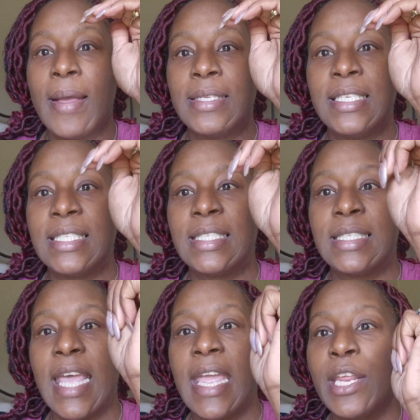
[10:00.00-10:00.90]

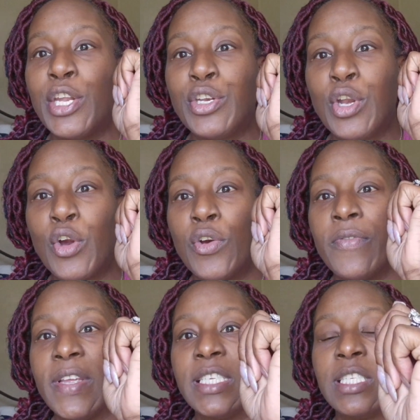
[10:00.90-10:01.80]
just taking a
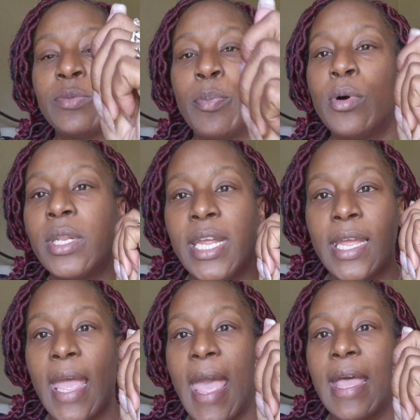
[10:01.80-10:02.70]
nerve and just
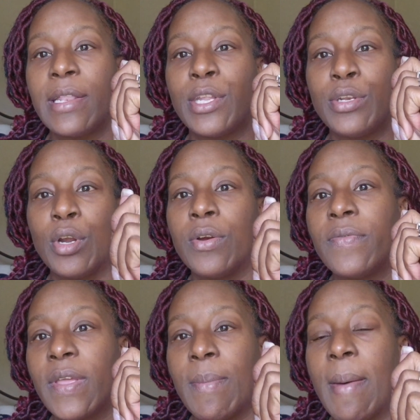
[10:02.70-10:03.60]
pulling at the
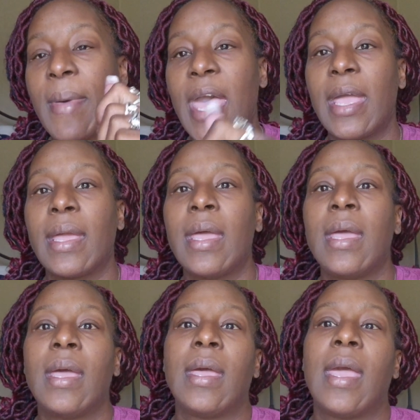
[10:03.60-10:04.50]
nerve in my back.
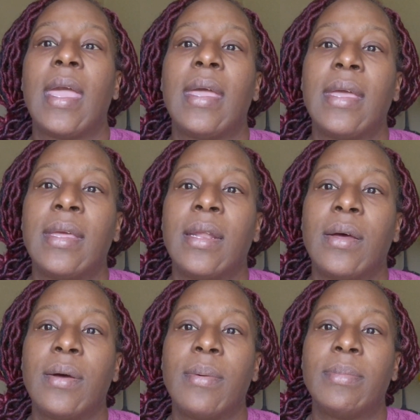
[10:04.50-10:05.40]
And
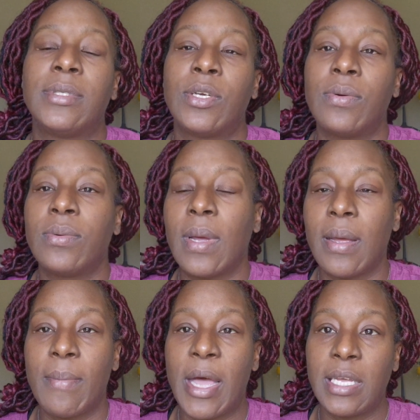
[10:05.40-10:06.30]
so
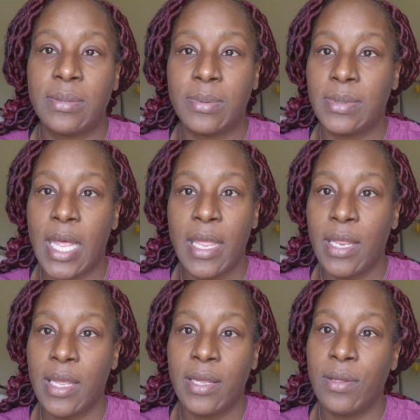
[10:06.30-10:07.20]
my husband was like,
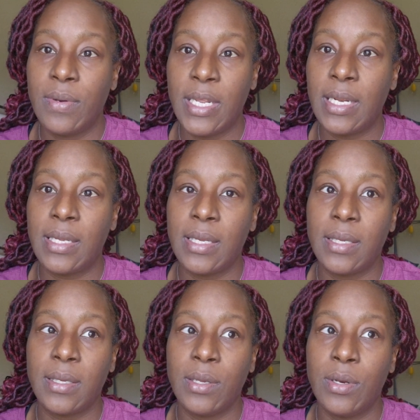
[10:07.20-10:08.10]
yeah, you need
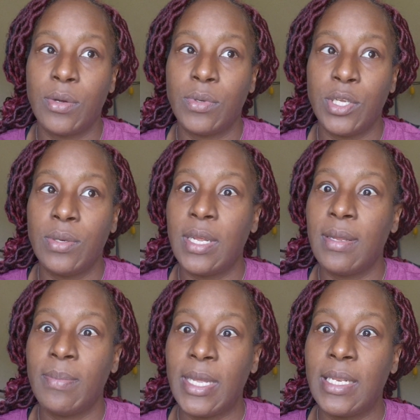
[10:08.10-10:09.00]
to, do you
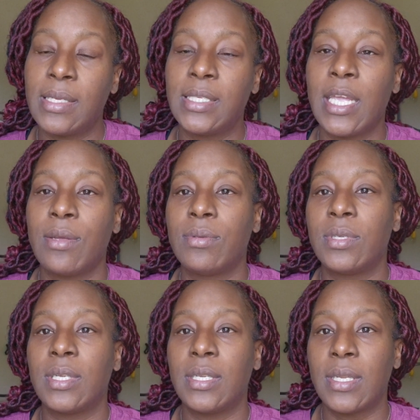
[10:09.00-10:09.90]
need me to take you
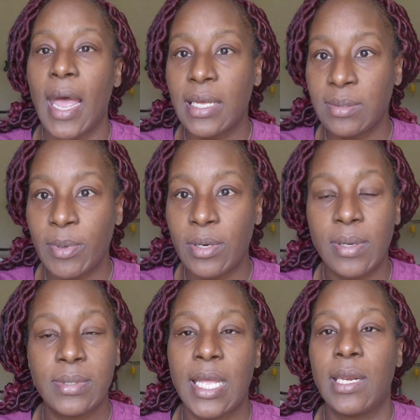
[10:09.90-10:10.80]
to the hospital?
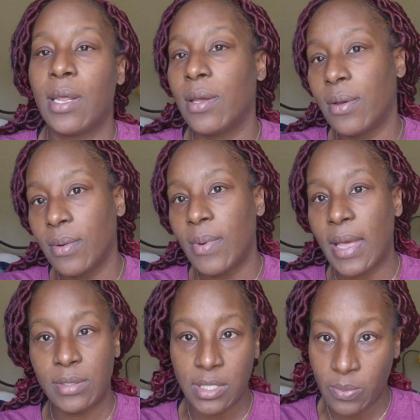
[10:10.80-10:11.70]
I was like, no,
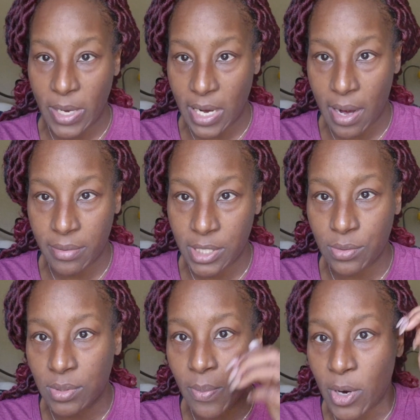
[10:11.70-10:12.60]
I'll just wait it out
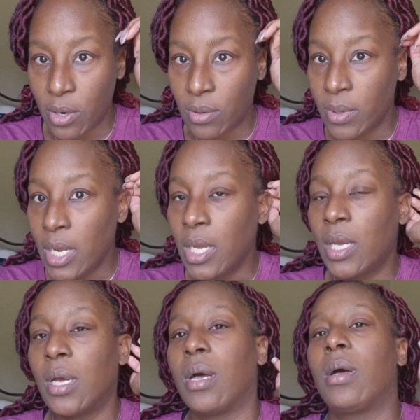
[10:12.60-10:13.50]
until tomorrow
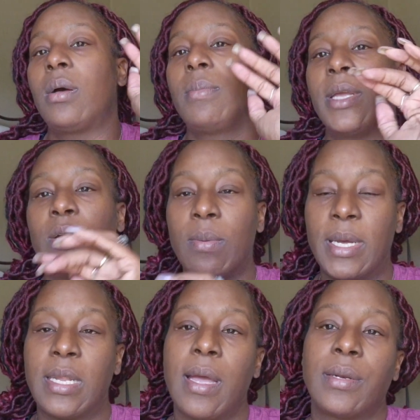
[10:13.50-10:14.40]
and call
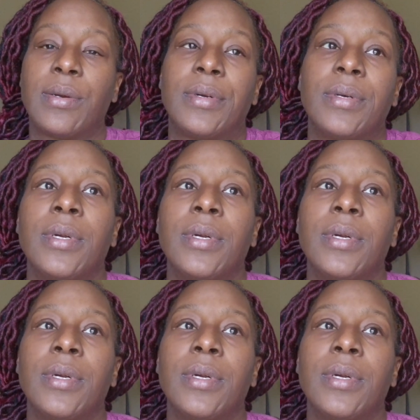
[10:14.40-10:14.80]
my doctor.